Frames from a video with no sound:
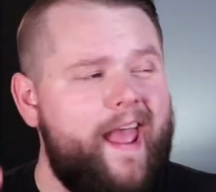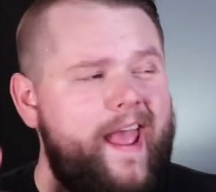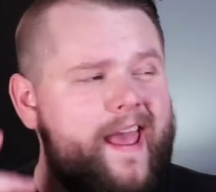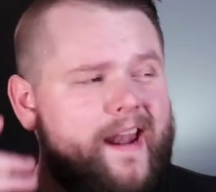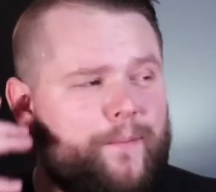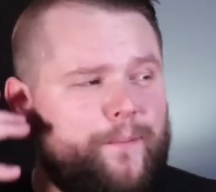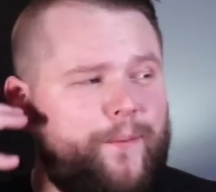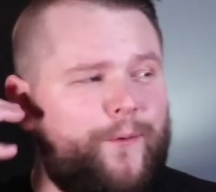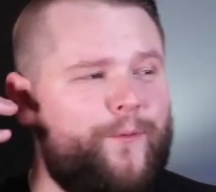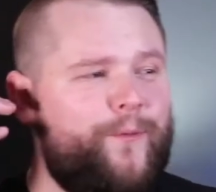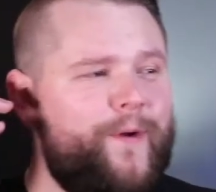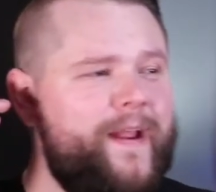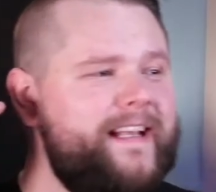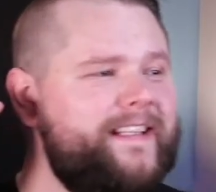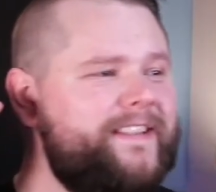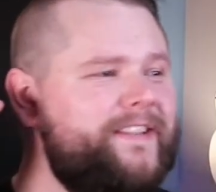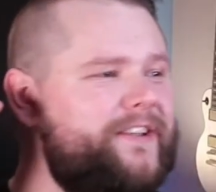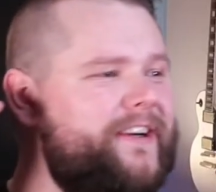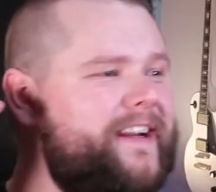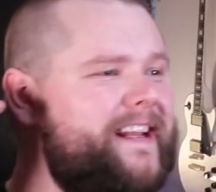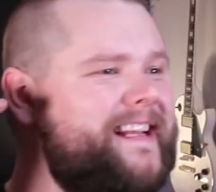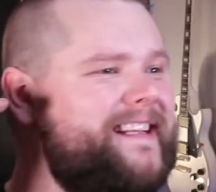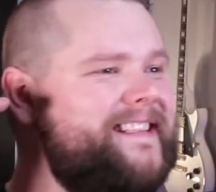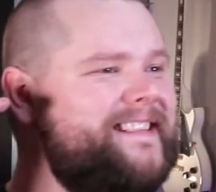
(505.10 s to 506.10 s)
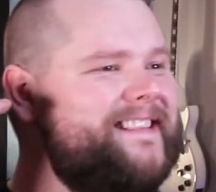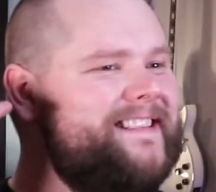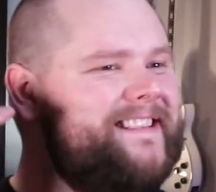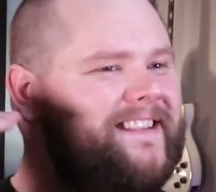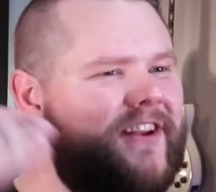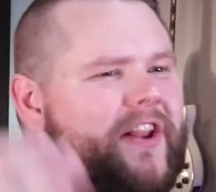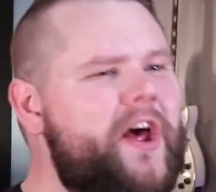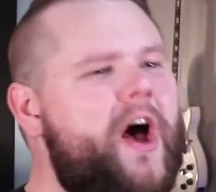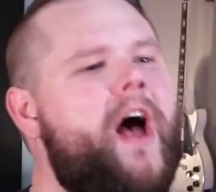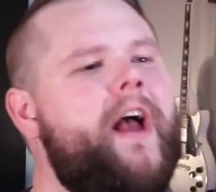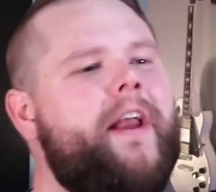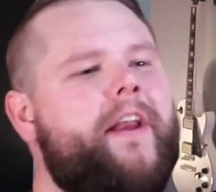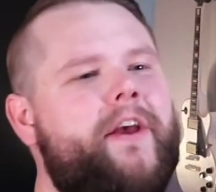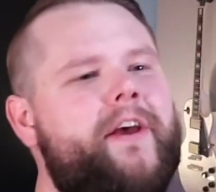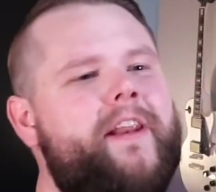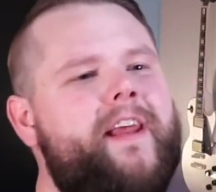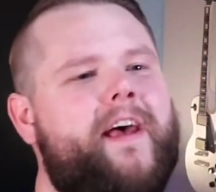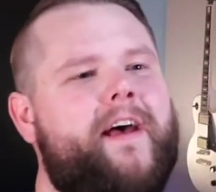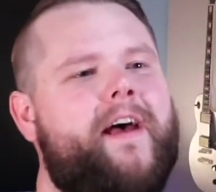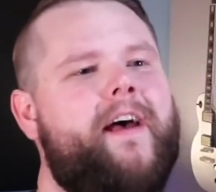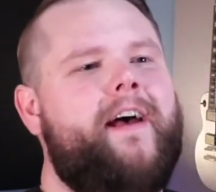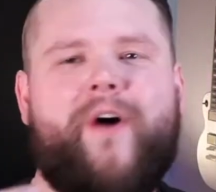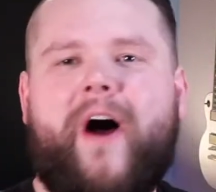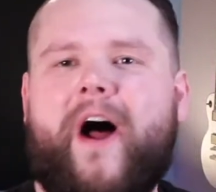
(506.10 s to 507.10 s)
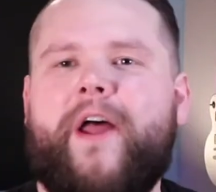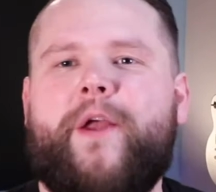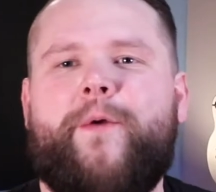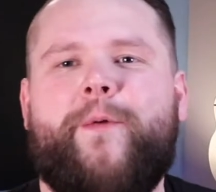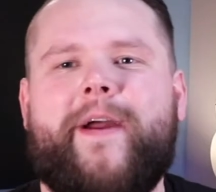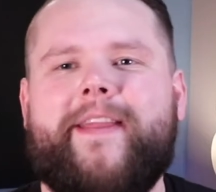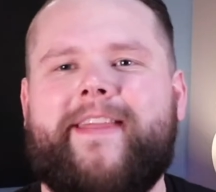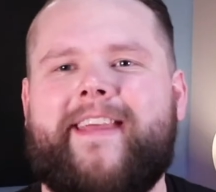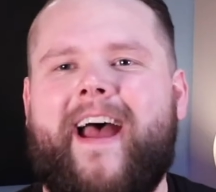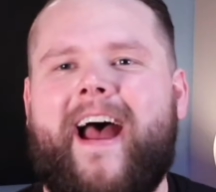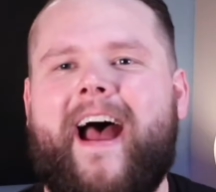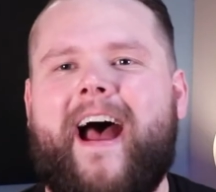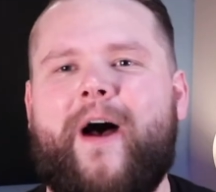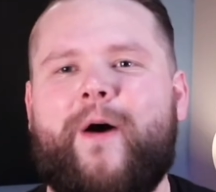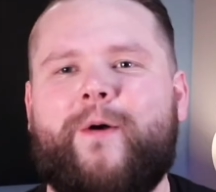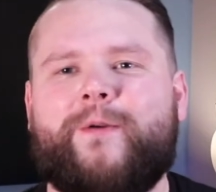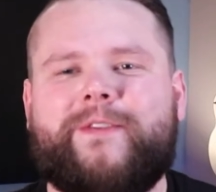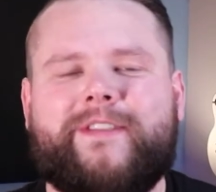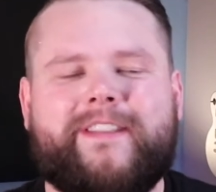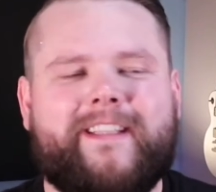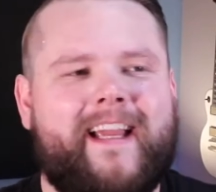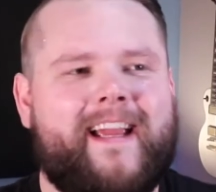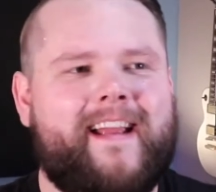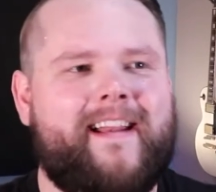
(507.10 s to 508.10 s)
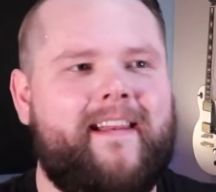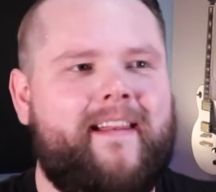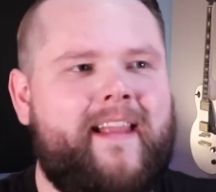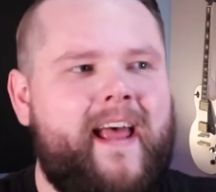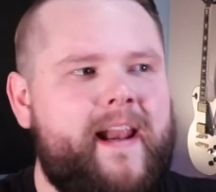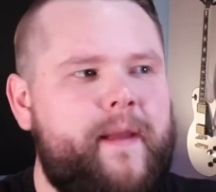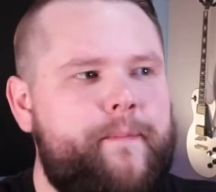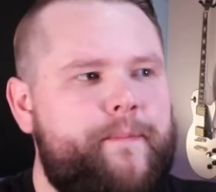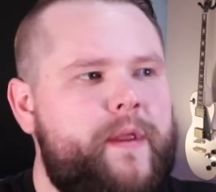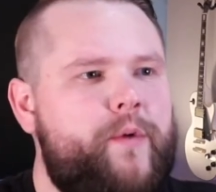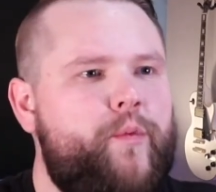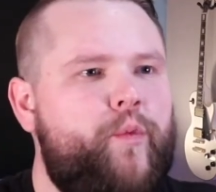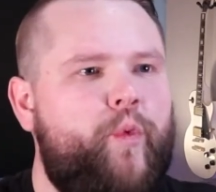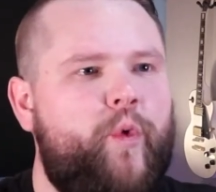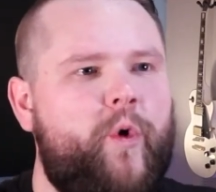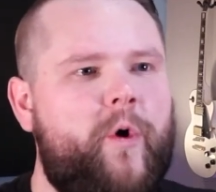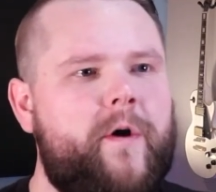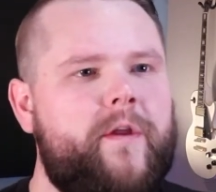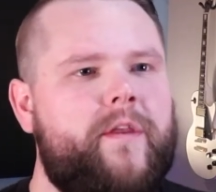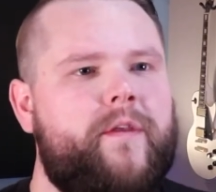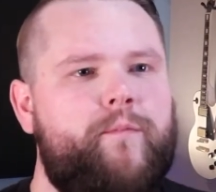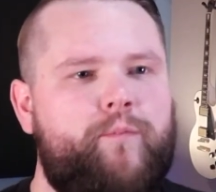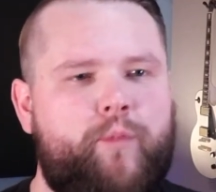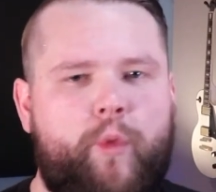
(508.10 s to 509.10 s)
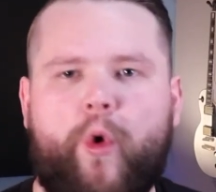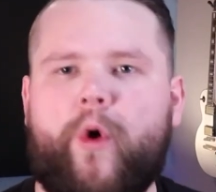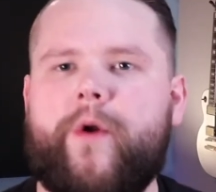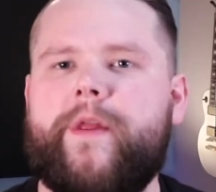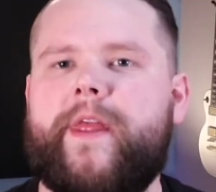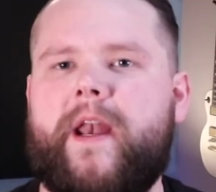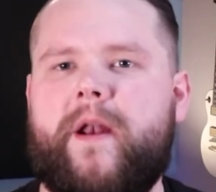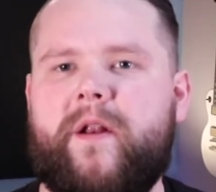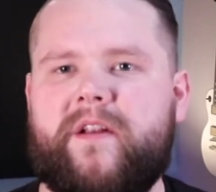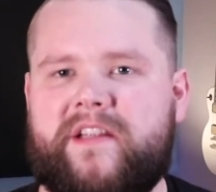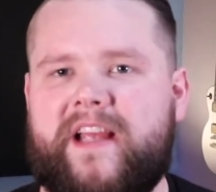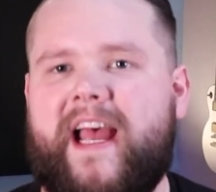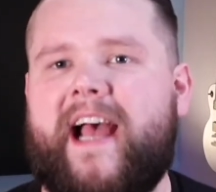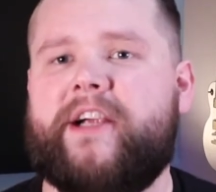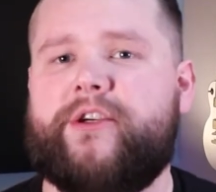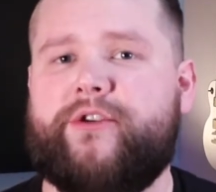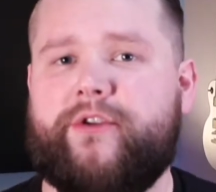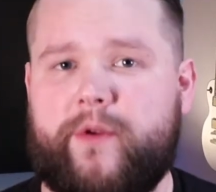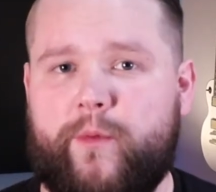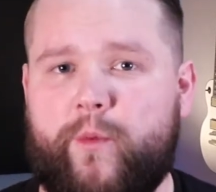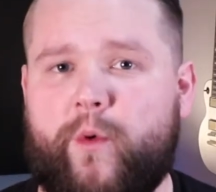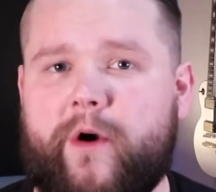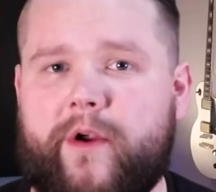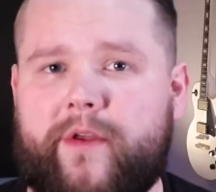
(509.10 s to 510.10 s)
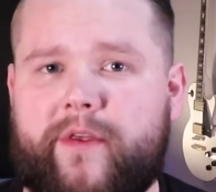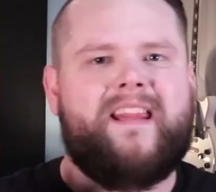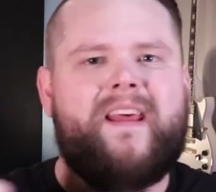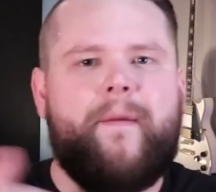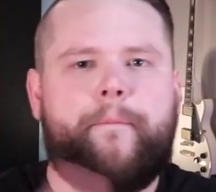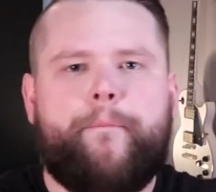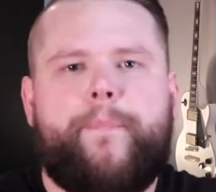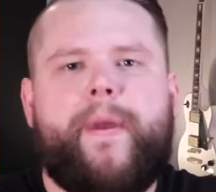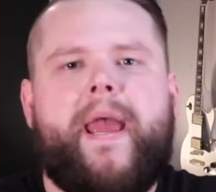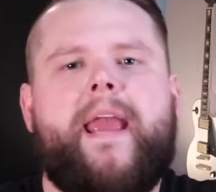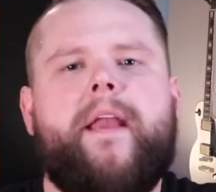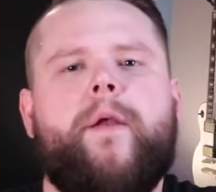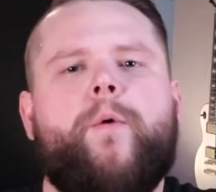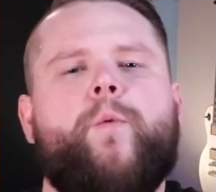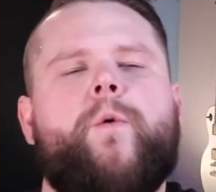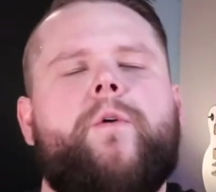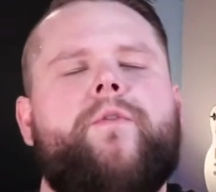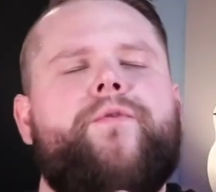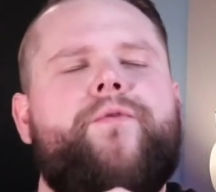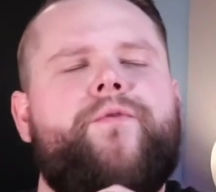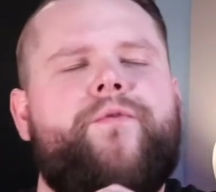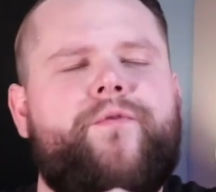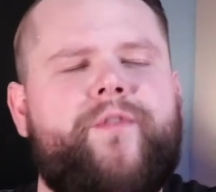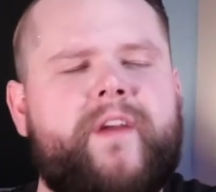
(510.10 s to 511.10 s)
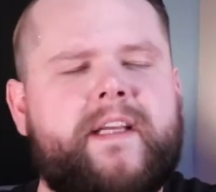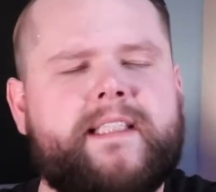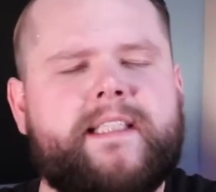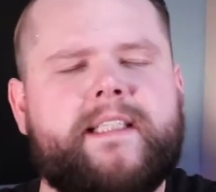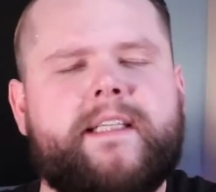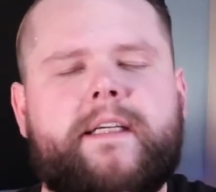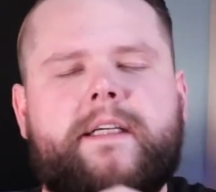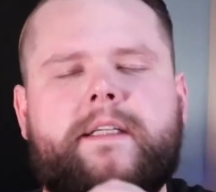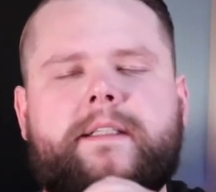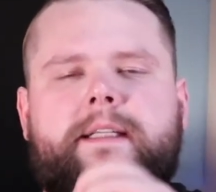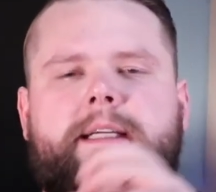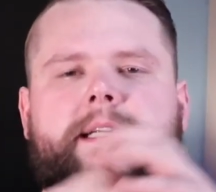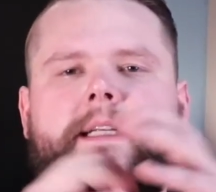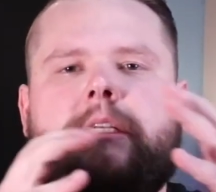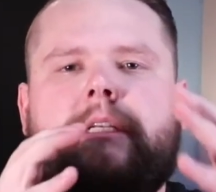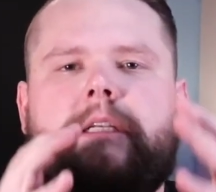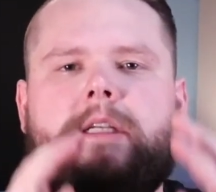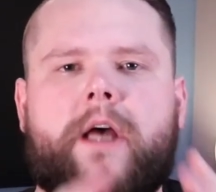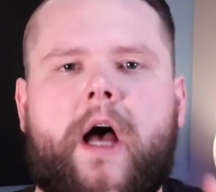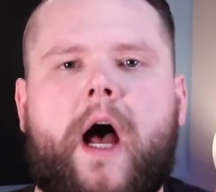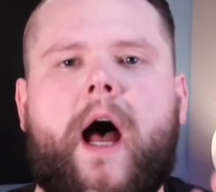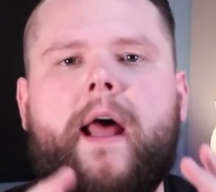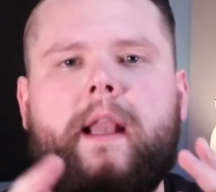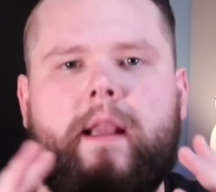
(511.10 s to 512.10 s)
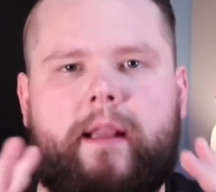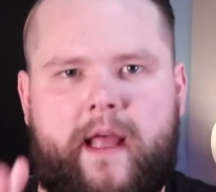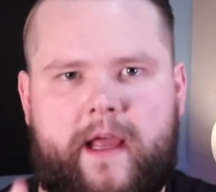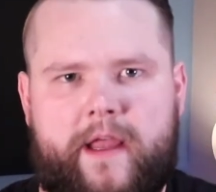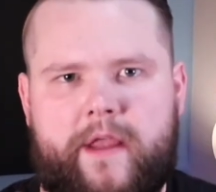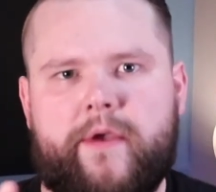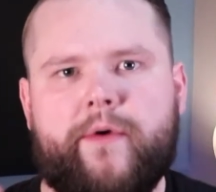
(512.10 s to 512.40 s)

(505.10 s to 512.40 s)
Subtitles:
an appraiser is not going to evaluate the house and let it be worth more than it's actually worth. The bank will physically not let